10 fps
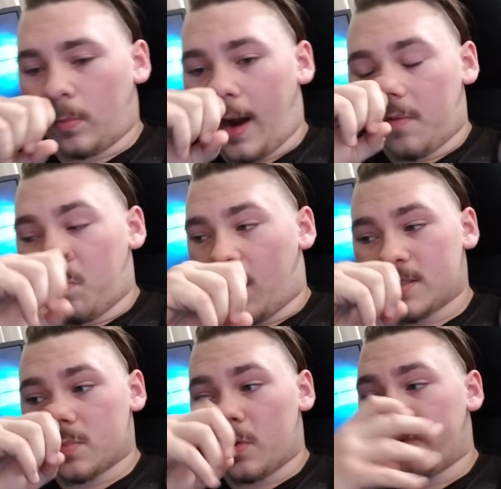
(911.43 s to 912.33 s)
wants
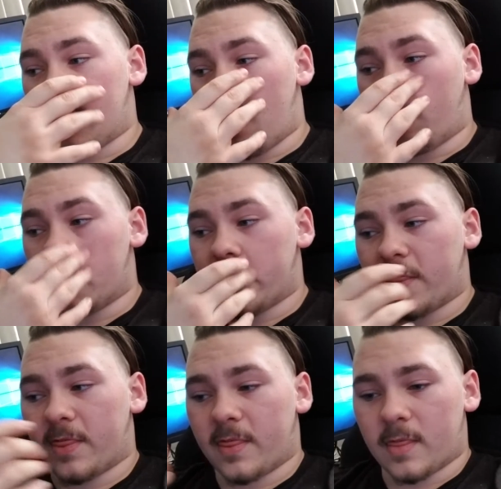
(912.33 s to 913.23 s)
to move down with,
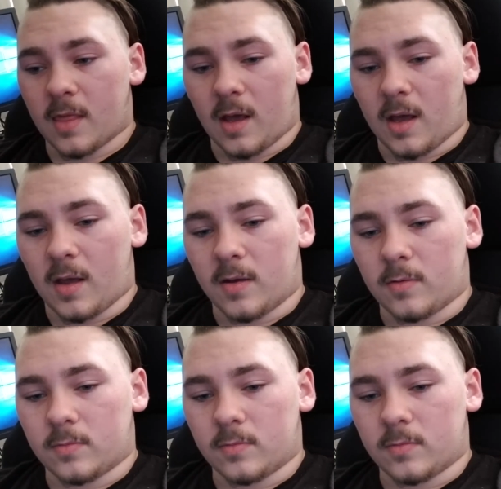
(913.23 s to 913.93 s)
or